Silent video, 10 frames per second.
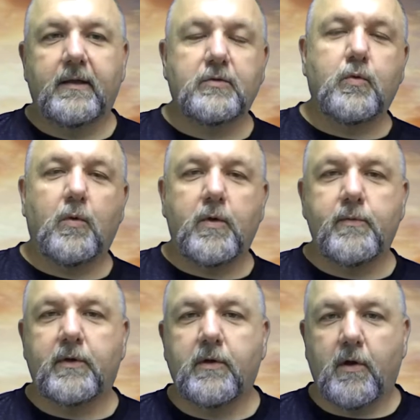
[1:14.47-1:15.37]
It's what
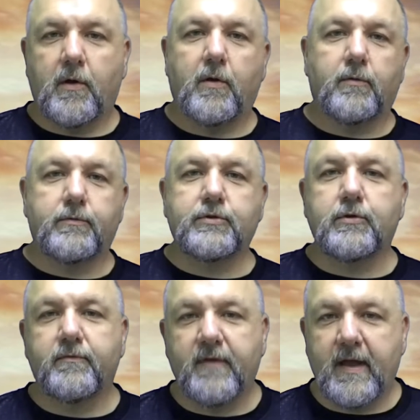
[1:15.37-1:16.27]
we would call
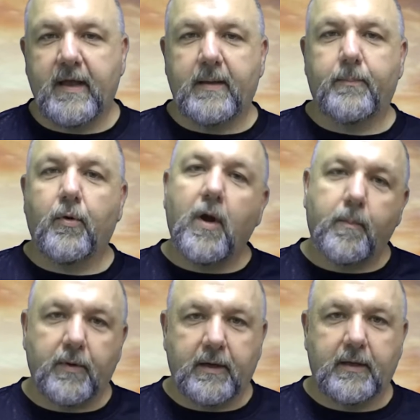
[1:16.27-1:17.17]
surveying
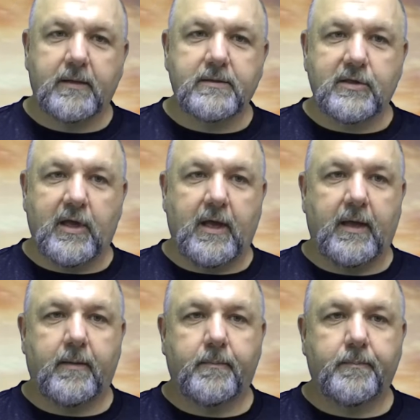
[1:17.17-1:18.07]
property today.